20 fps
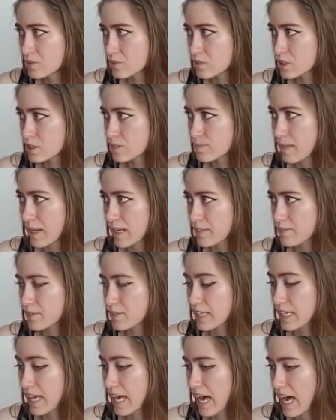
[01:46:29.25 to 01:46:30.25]

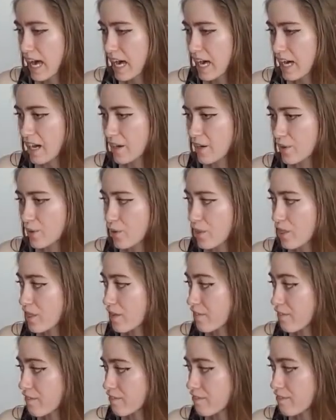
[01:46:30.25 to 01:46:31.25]
Respectfully, how
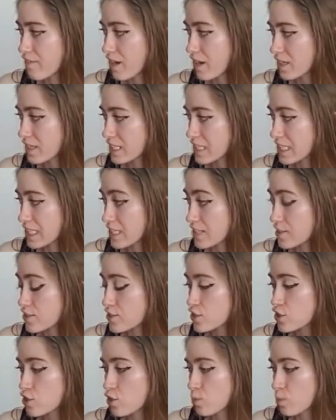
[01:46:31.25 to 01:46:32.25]
the fuck did he get
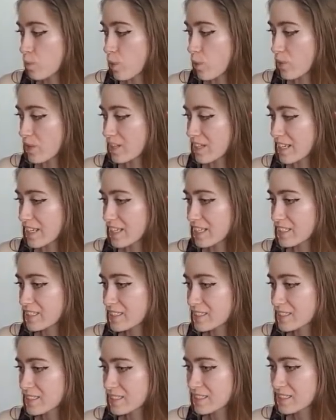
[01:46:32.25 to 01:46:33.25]
two broken
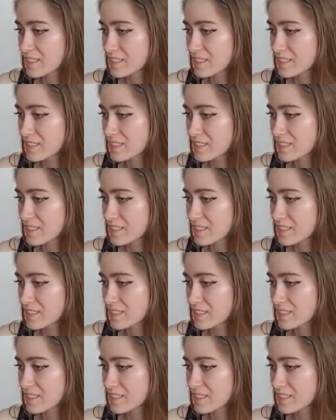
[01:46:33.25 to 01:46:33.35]
legs?